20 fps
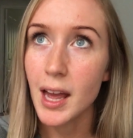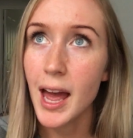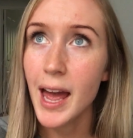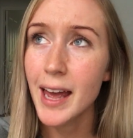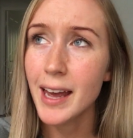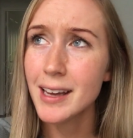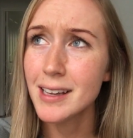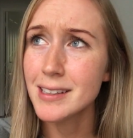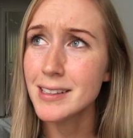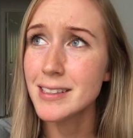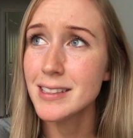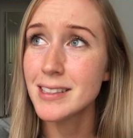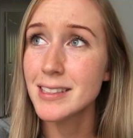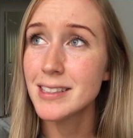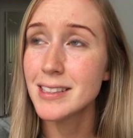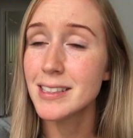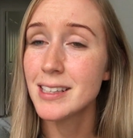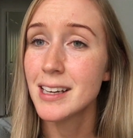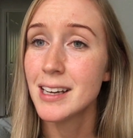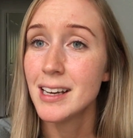and
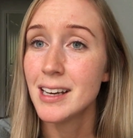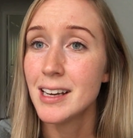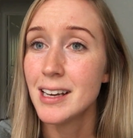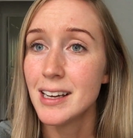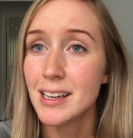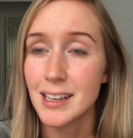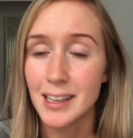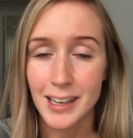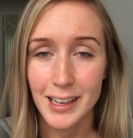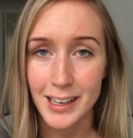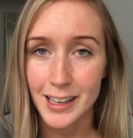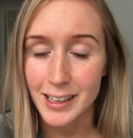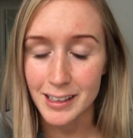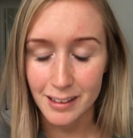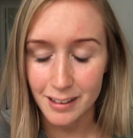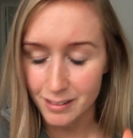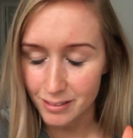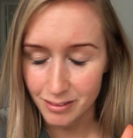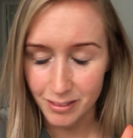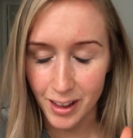
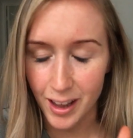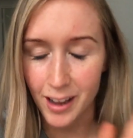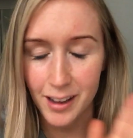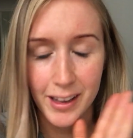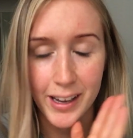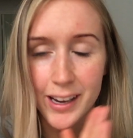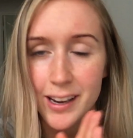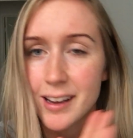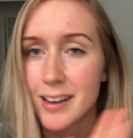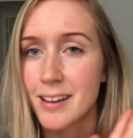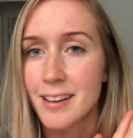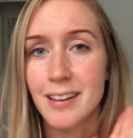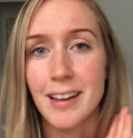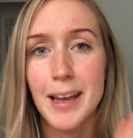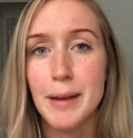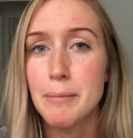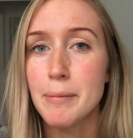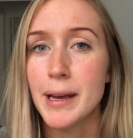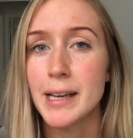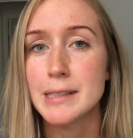it
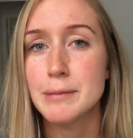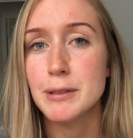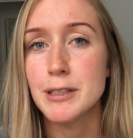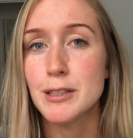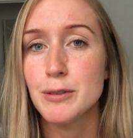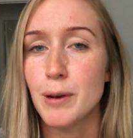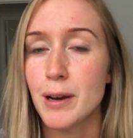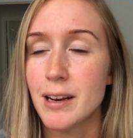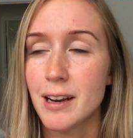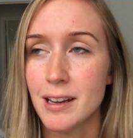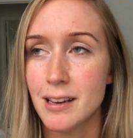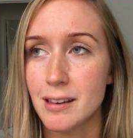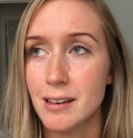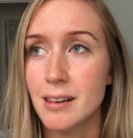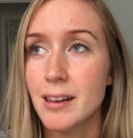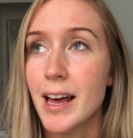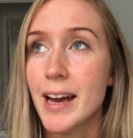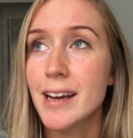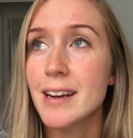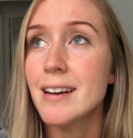makes me sweat
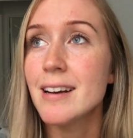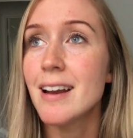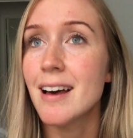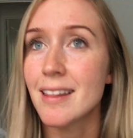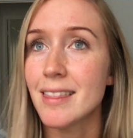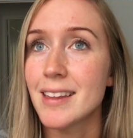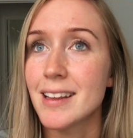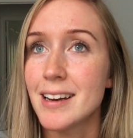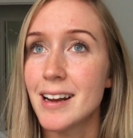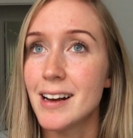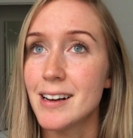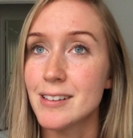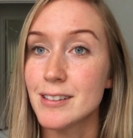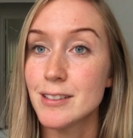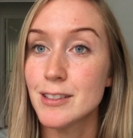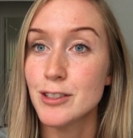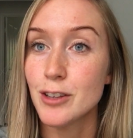like nothing else.